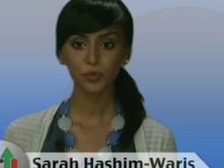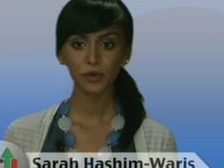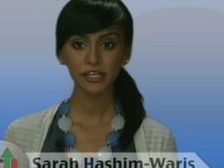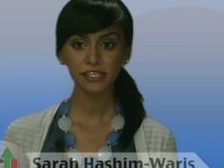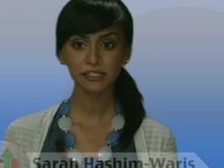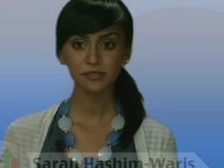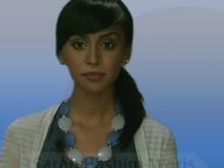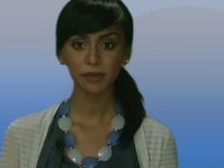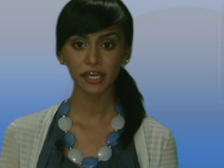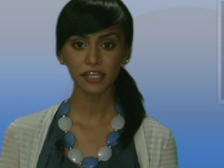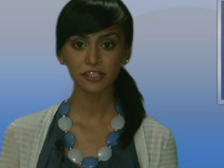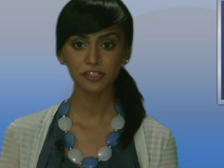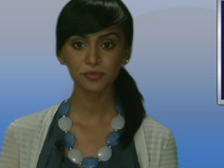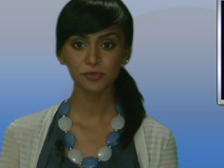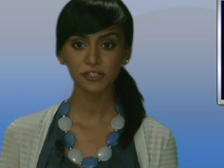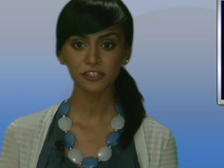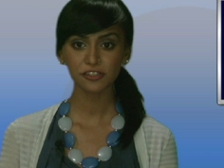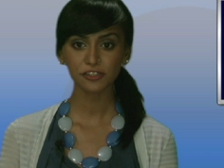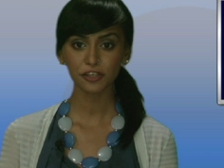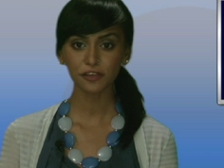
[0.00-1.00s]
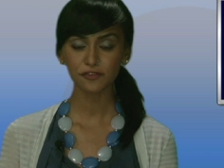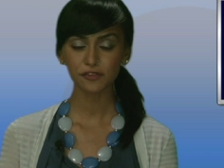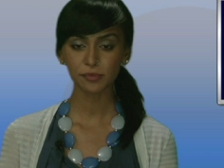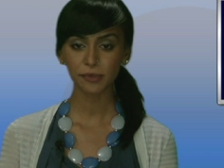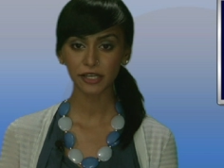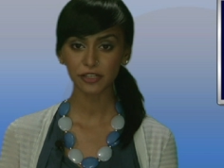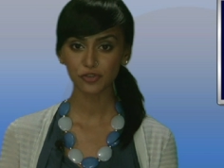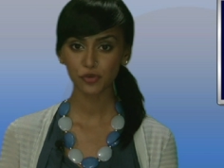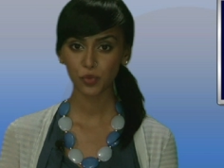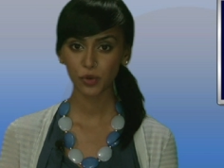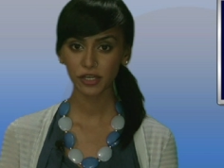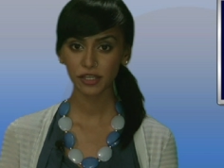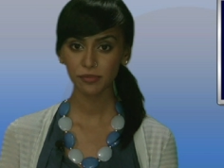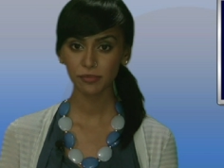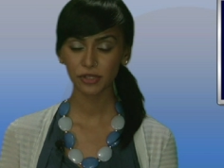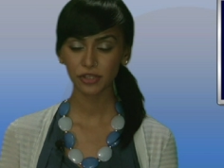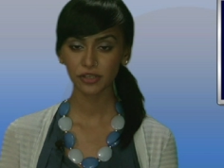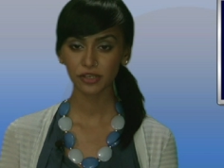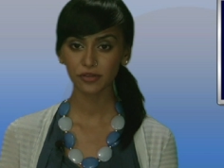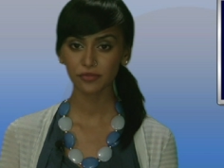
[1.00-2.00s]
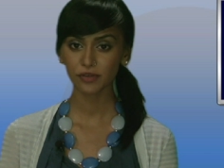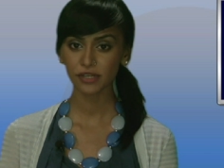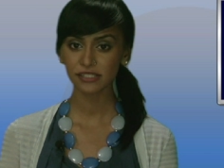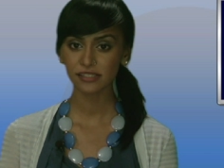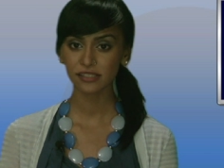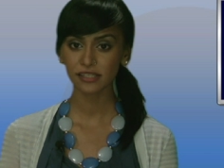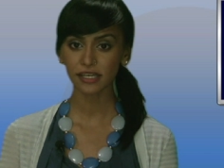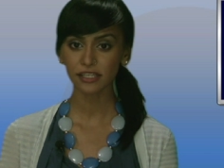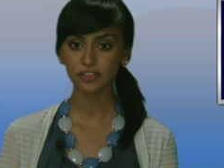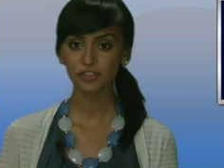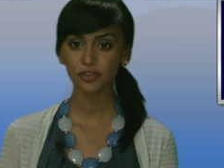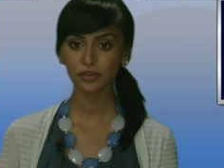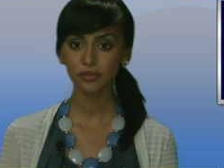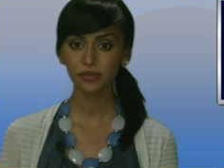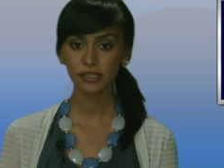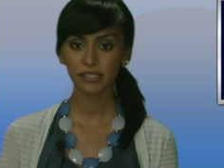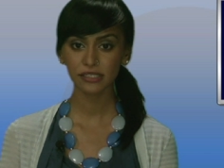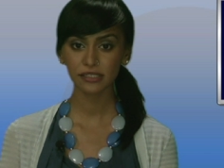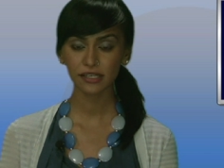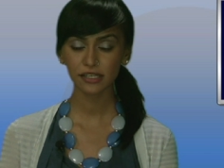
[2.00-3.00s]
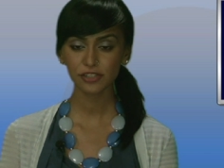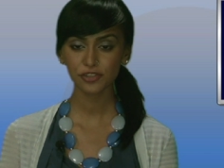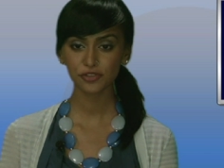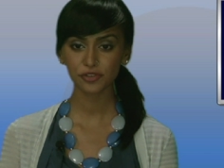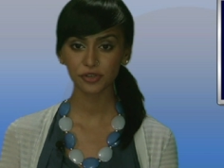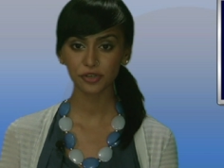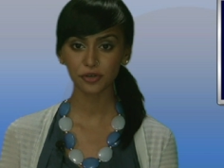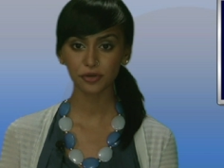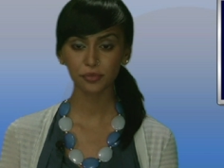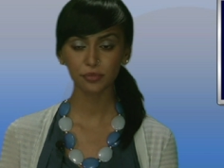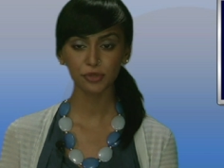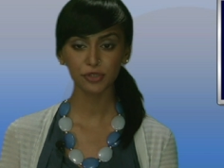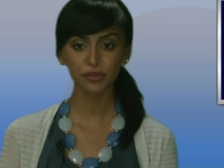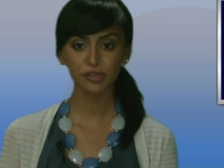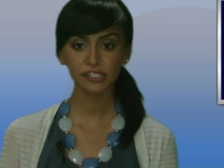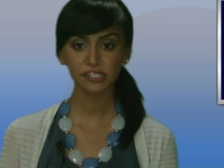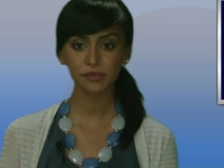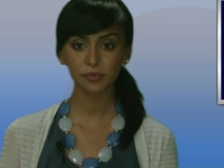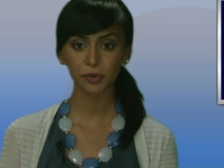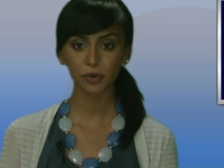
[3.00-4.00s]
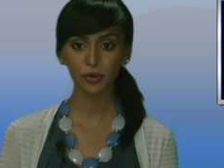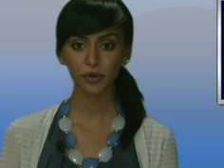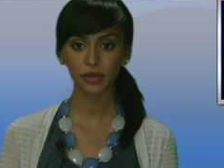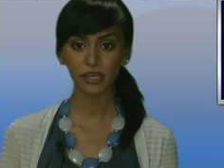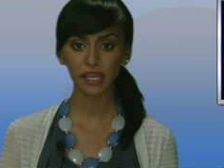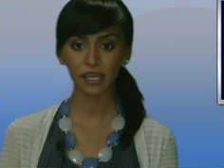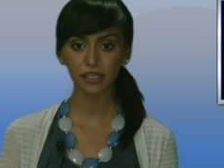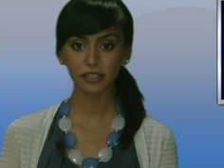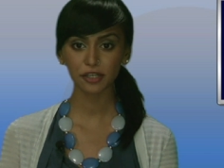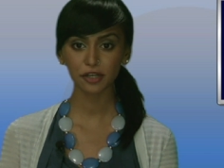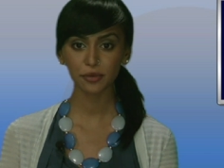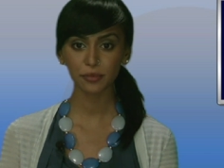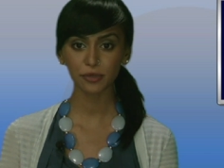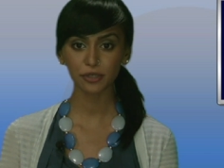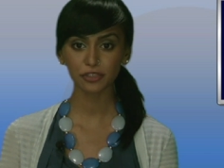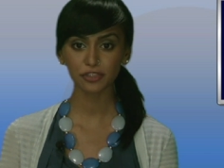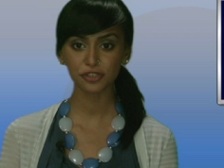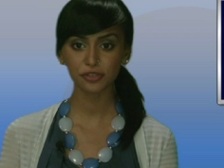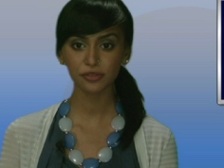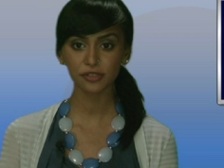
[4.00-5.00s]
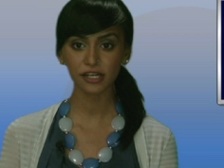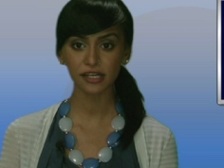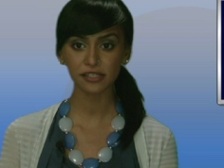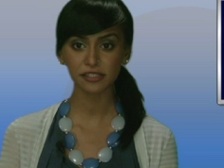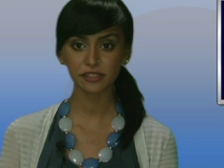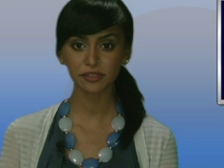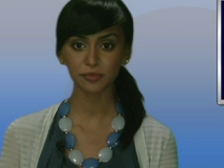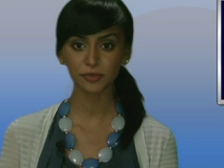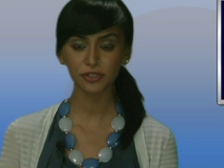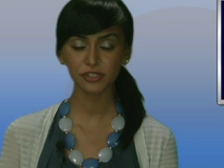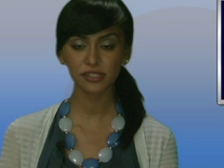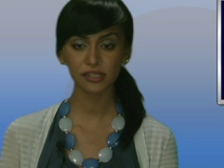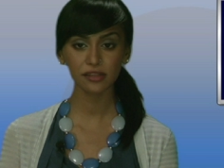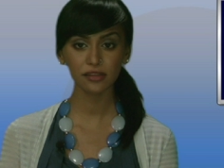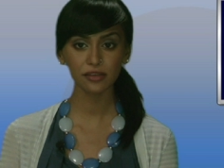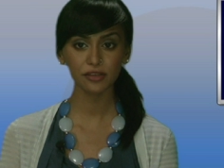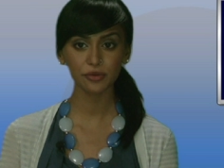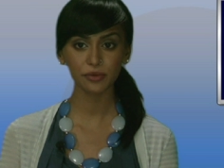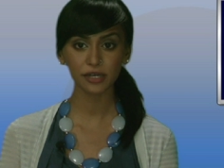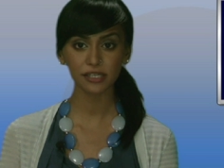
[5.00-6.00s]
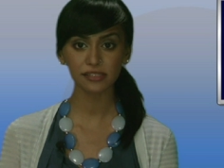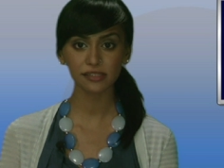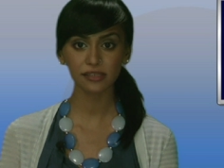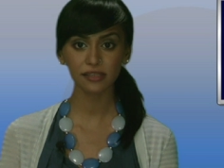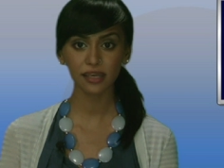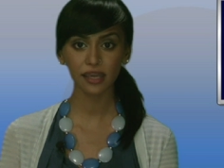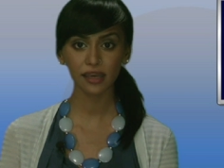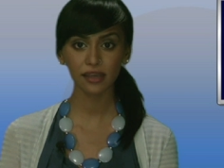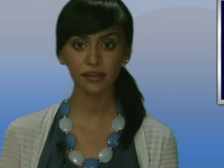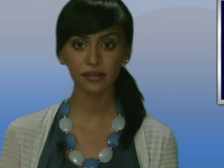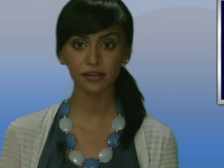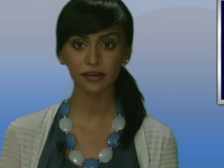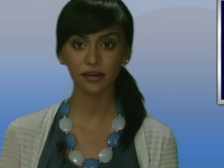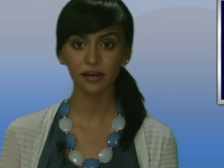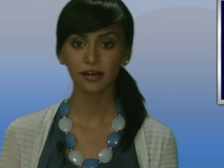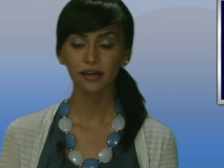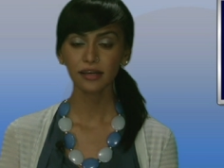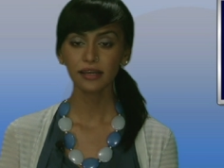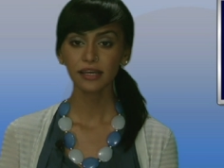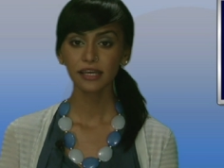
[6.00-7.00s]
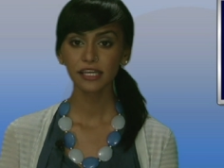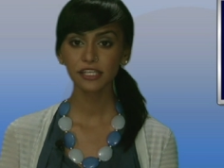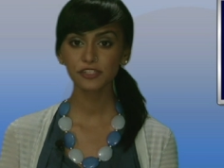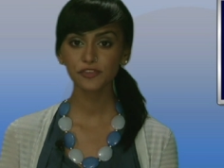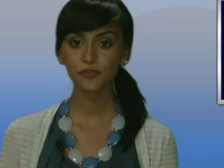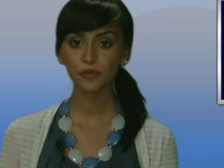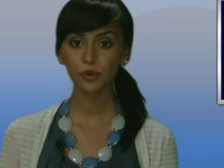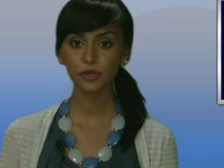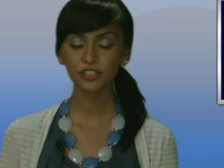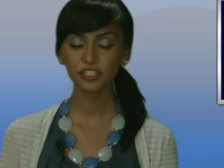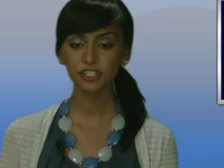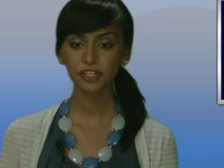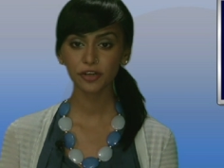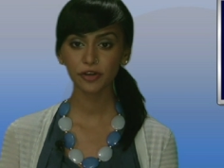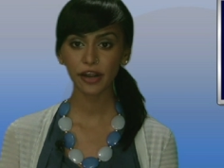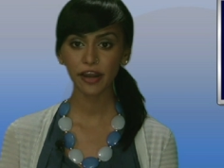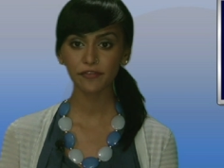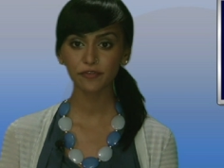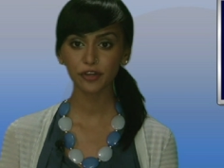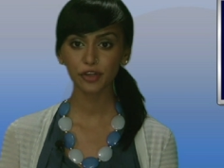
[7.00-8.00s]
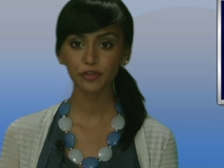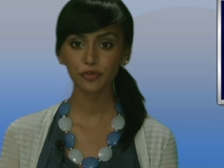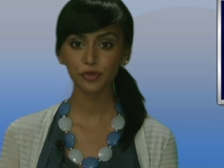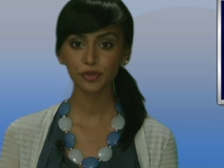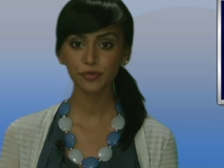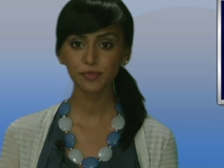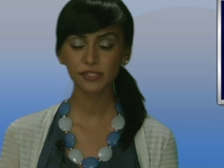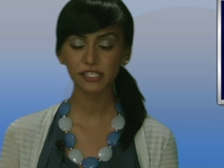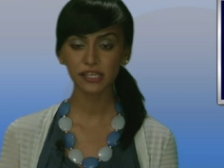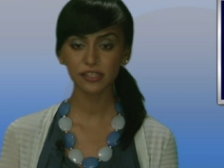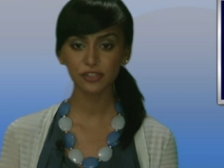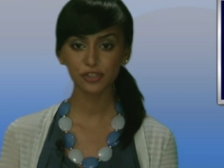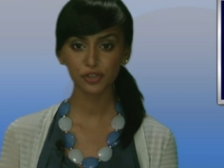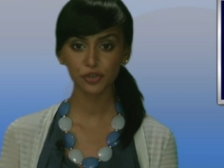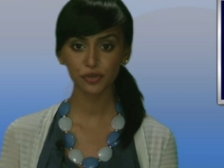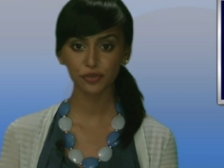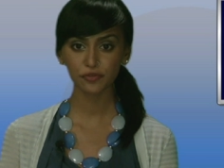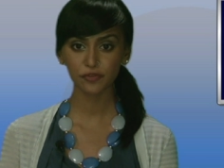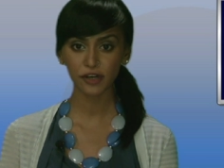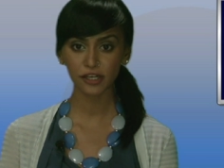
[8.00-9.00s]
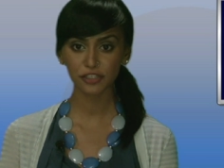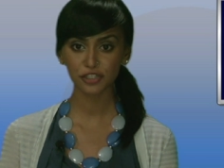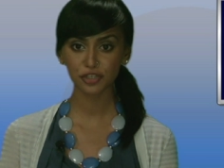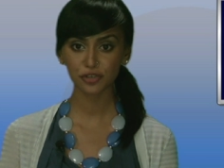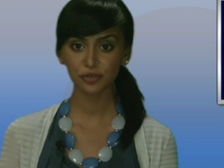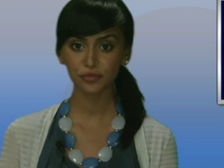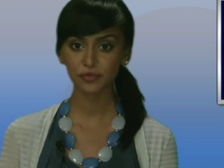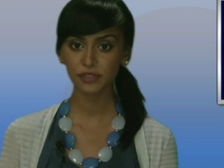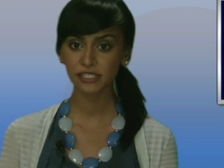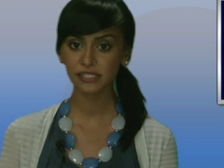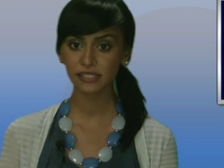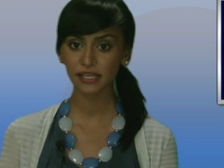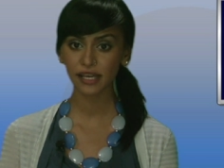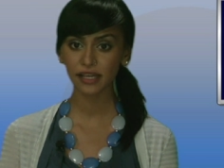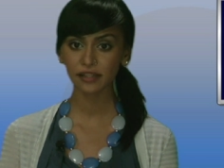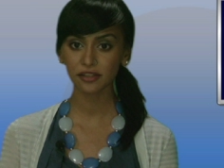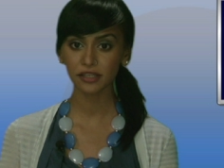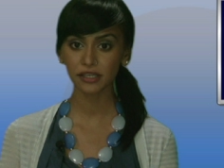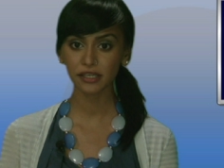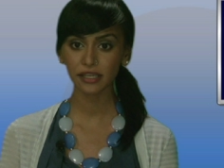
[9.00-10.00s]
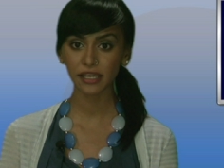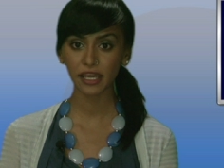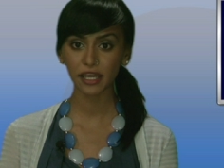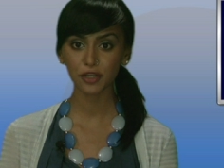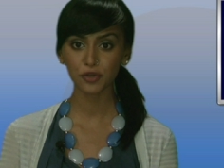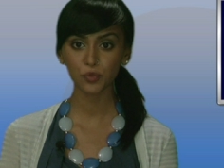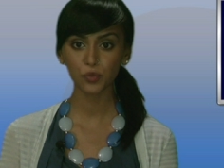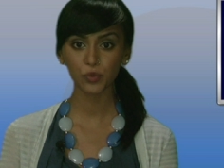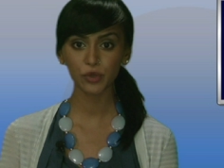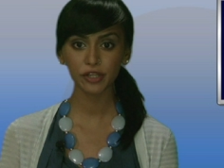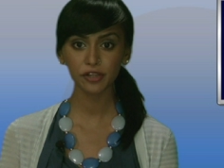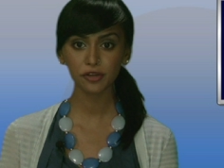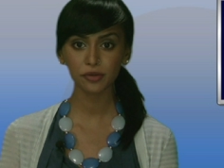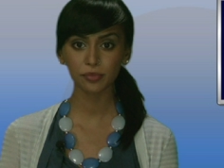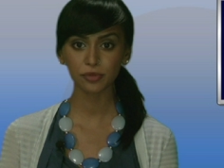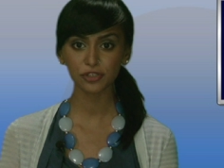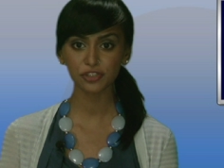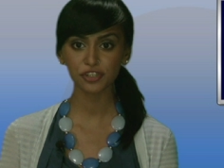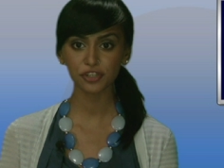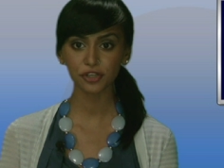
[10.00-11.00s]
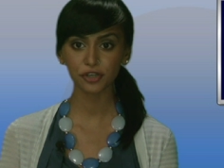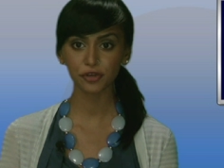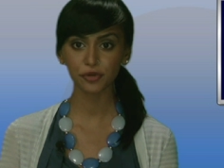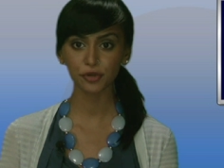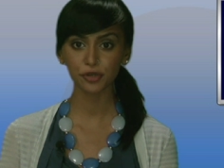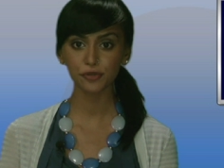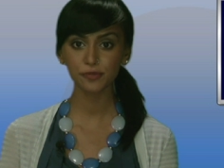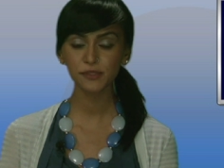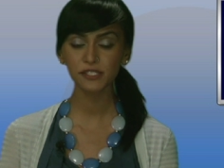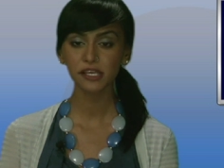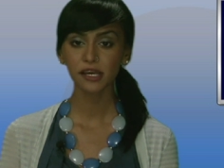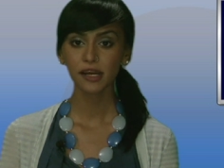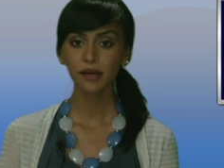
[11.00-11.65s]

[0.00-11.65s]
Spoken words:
waste management serves about 20 million residential, industrial, municipal, and commercial customers in the U.S. and Canada. Its four geographic groups and two functional recycling and wheelabrator groups